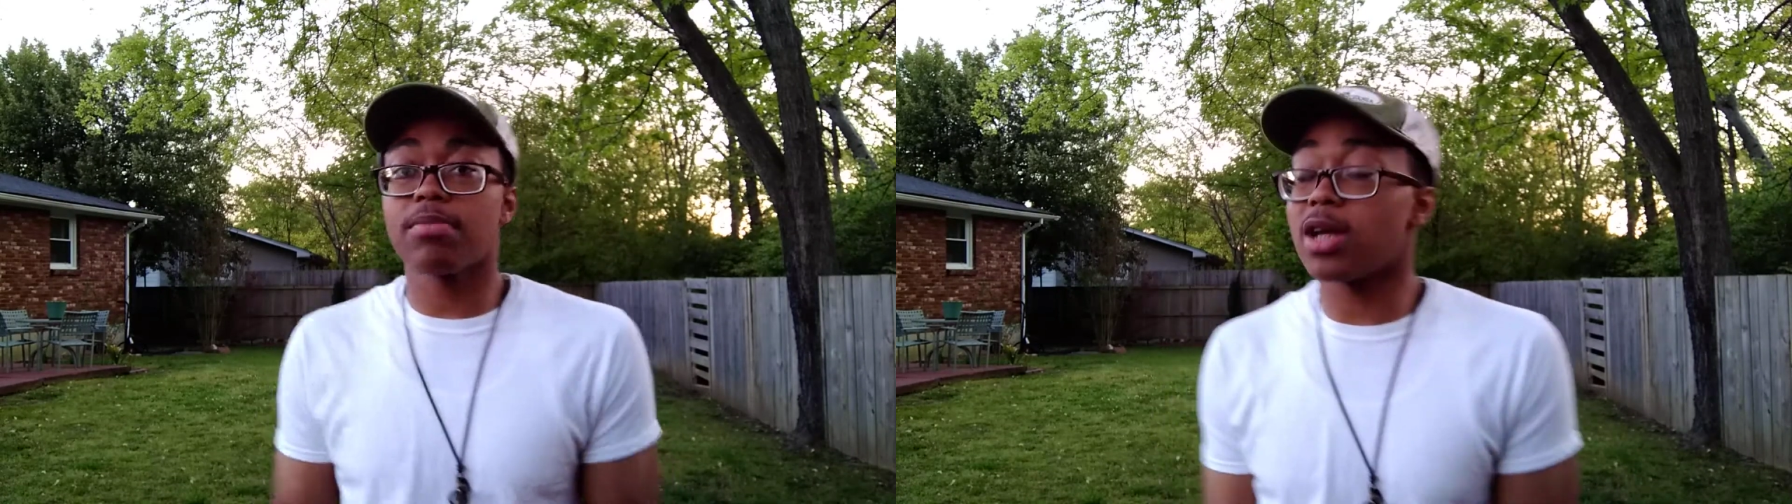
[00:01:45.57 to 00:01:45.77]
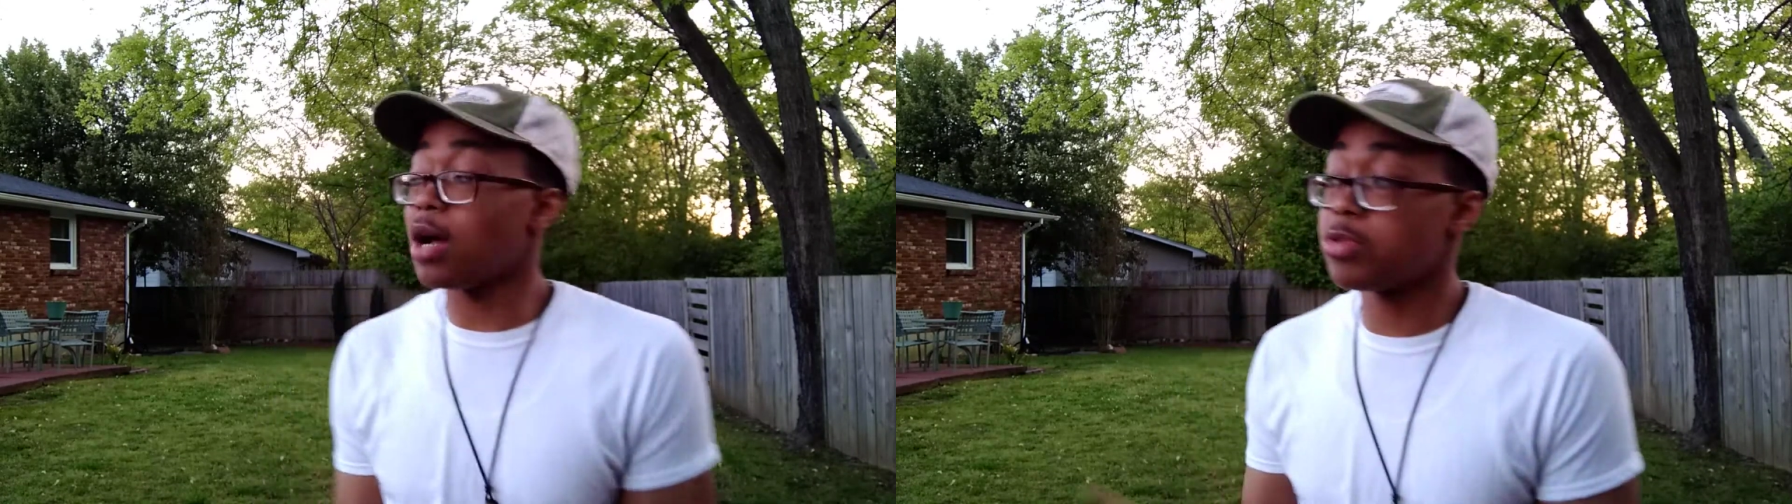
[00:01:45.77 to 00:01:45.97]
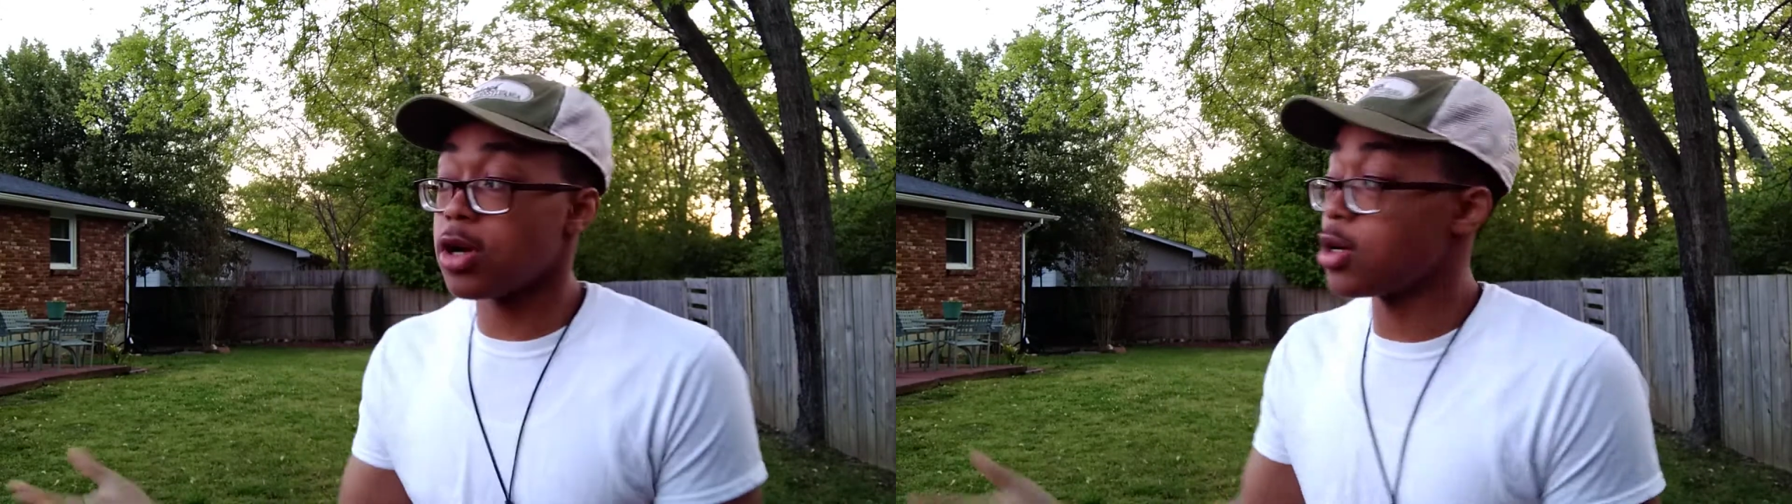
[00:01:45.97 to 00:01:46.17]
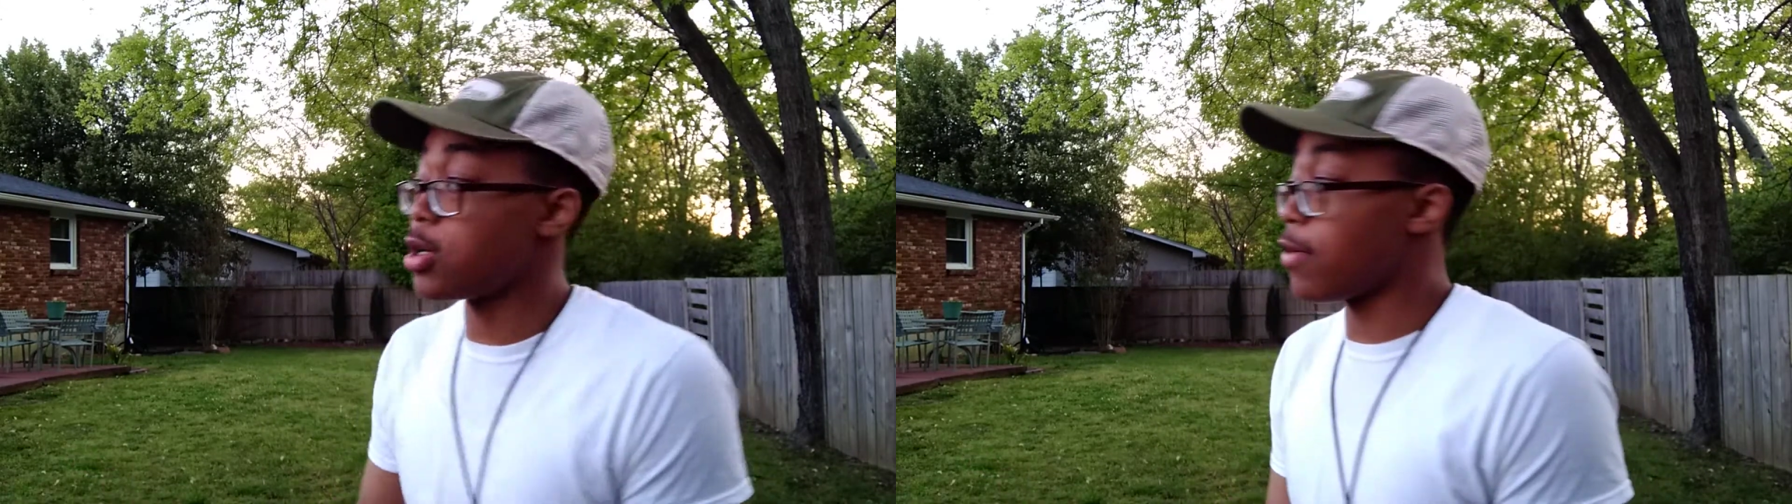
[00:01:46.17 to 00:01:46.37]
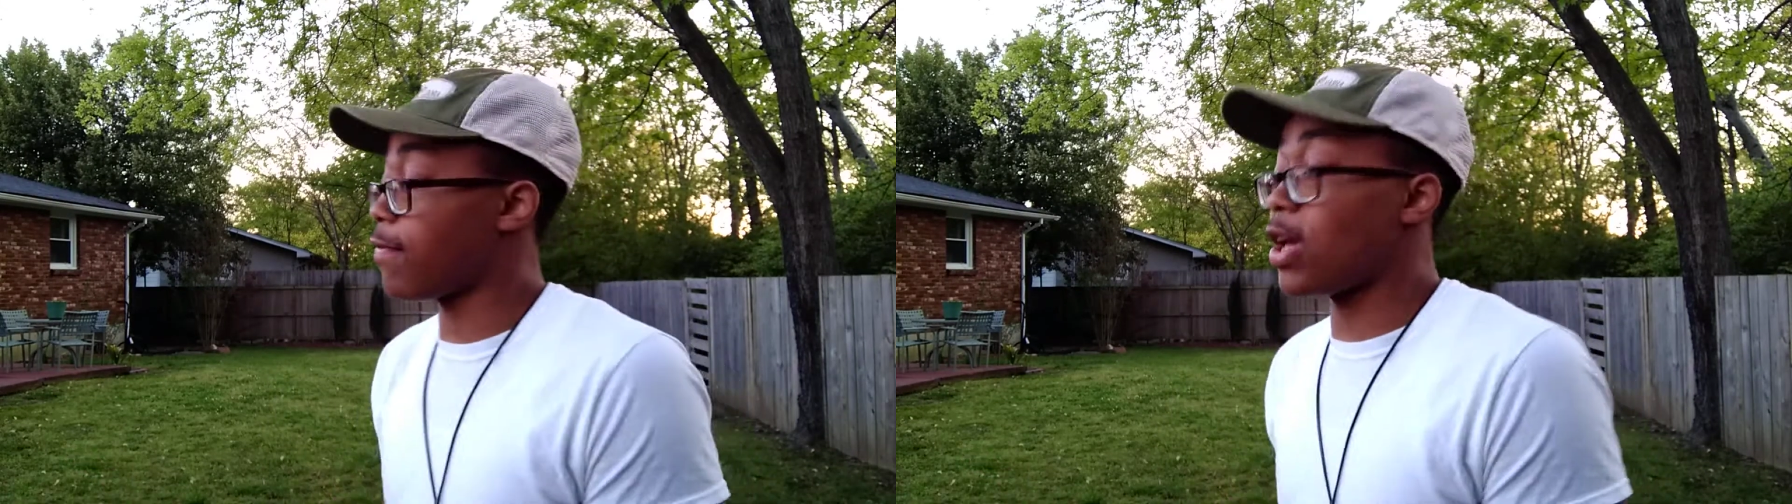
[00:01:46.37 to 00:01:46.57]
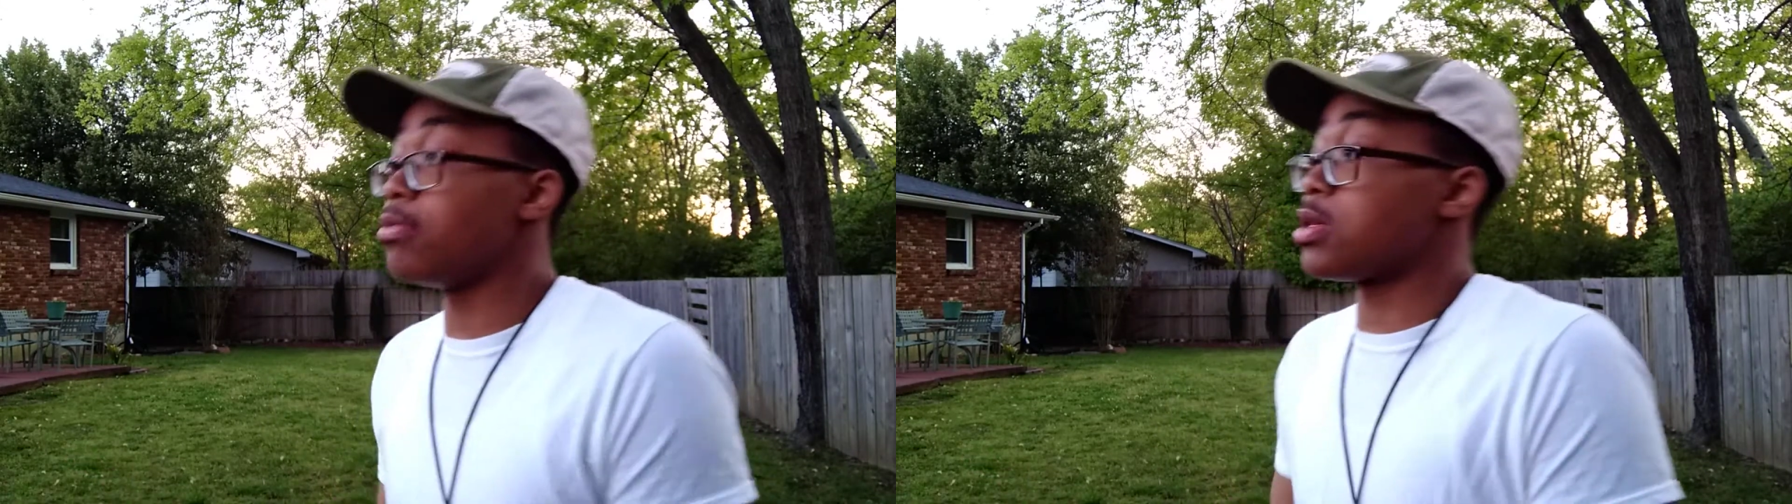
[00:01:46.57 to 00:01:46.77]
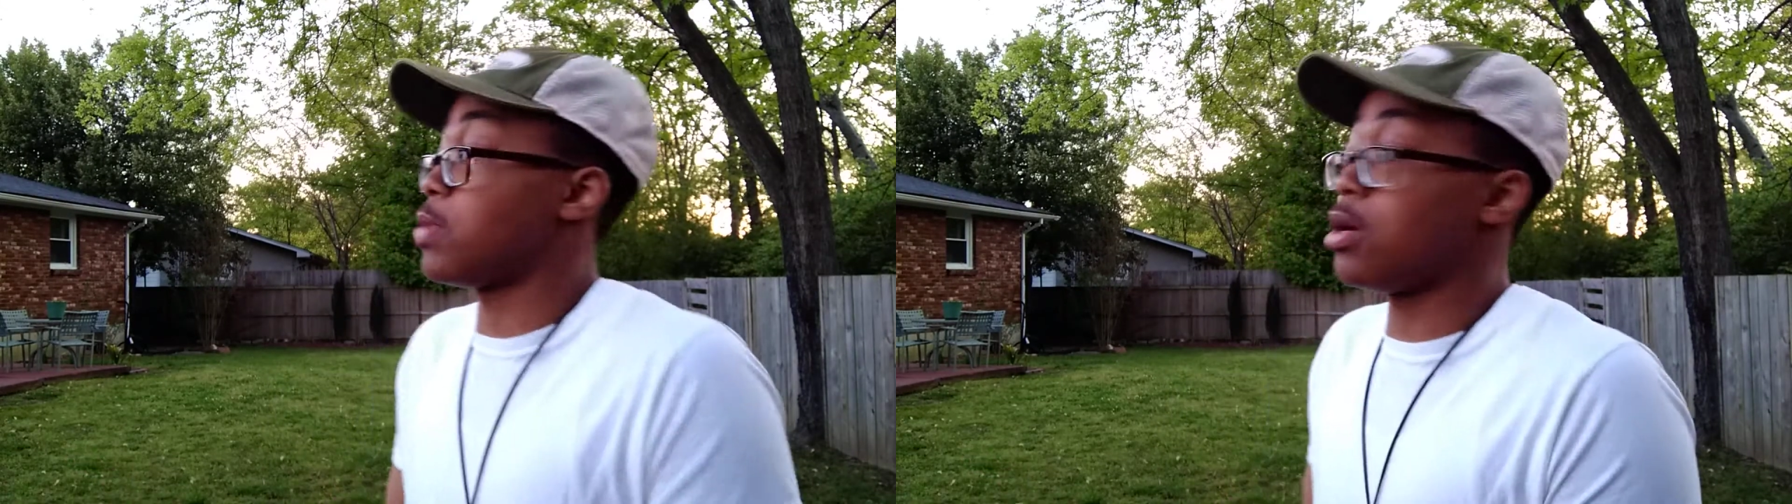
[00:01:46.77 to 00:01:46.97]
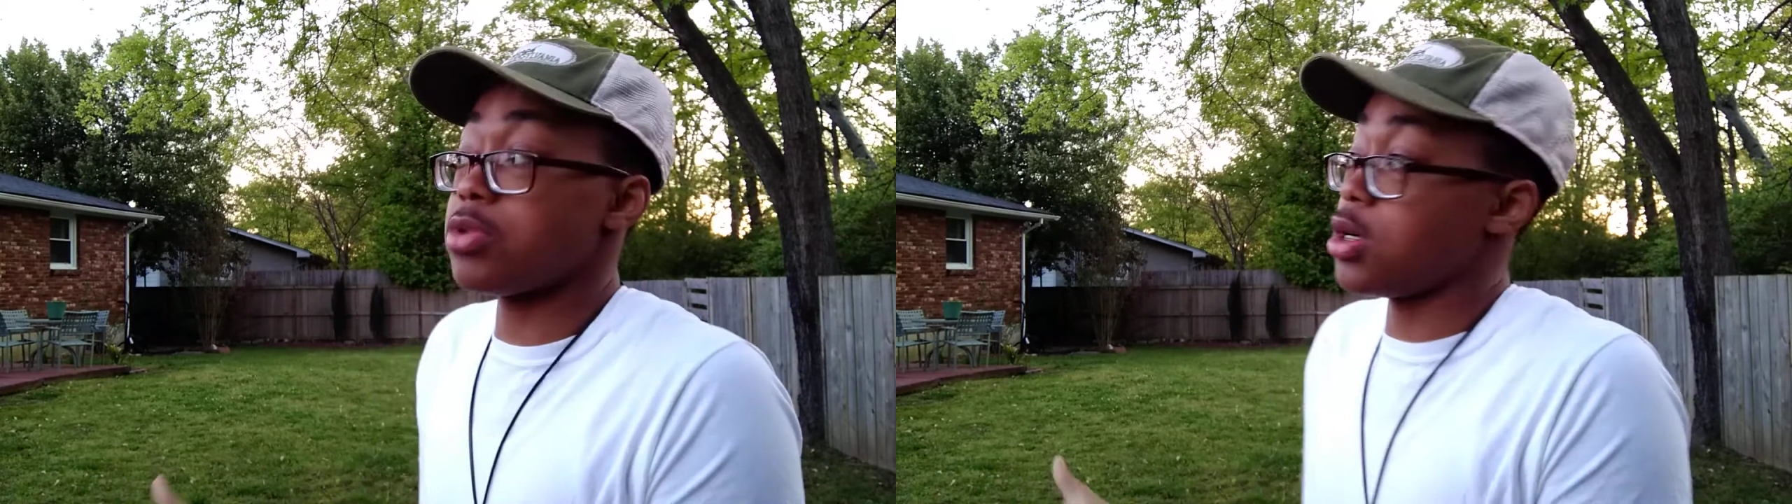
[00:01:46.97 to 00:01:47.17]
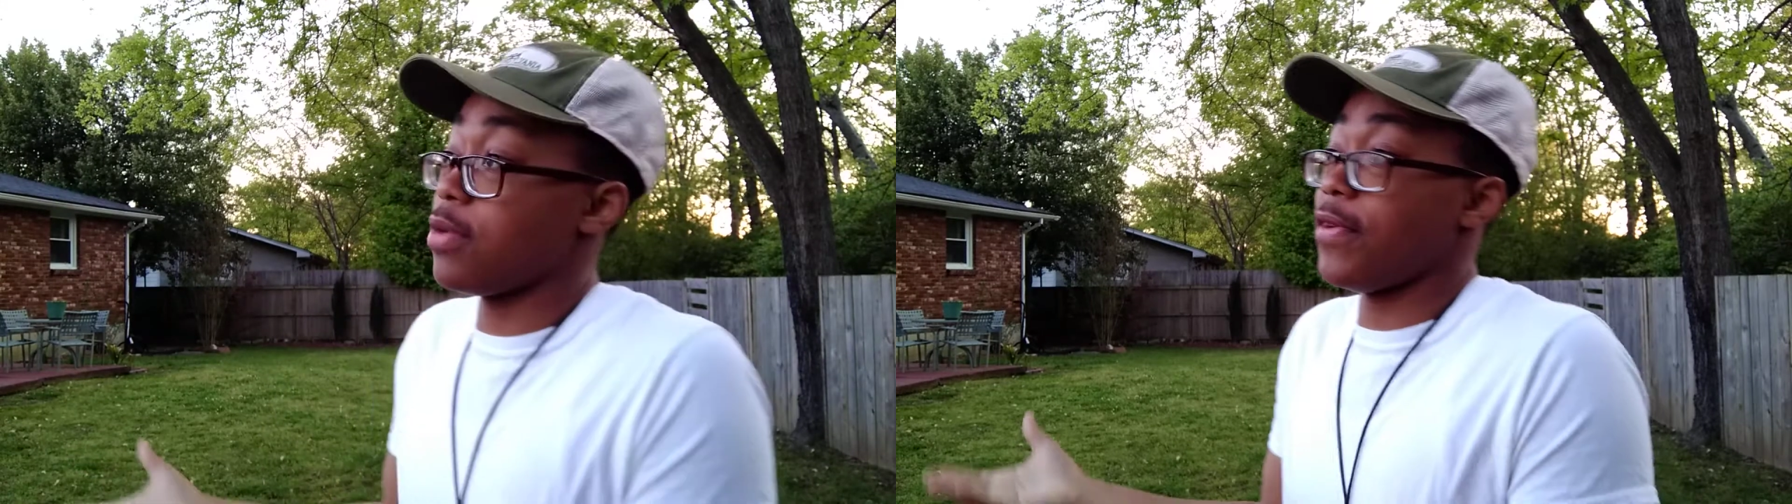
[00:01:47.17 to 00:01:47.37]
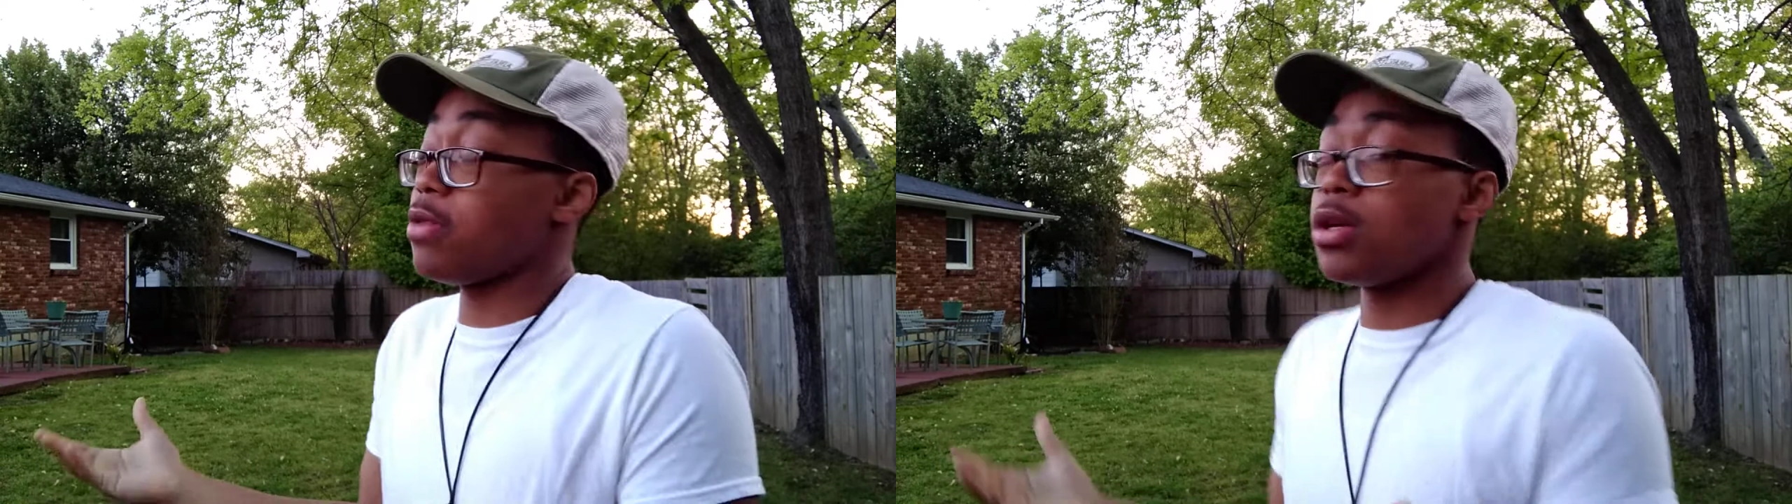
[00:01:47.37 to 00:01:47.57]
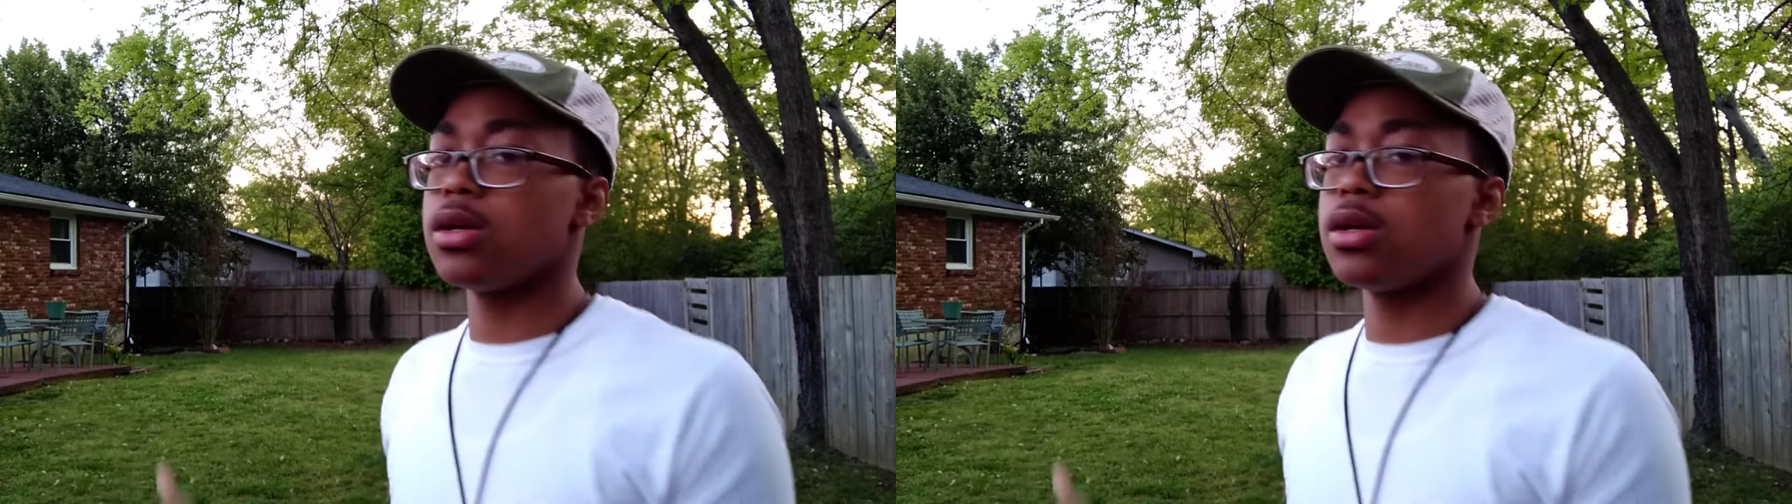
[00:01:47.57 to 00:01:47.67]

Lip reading: man, I'm trying to get famous, man. I'm trying to get famous.